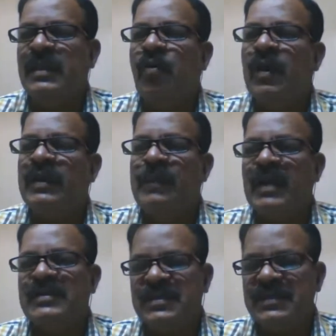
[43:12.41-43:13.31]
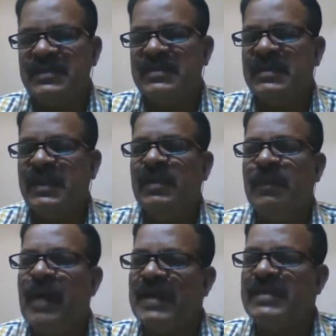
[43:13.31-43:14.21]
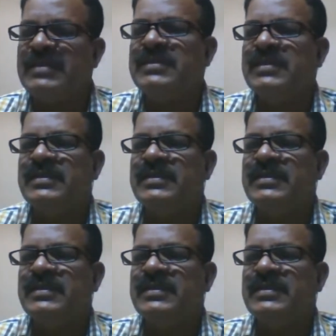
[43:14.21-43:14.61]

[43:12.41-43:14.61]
What the first stage? In the first stage,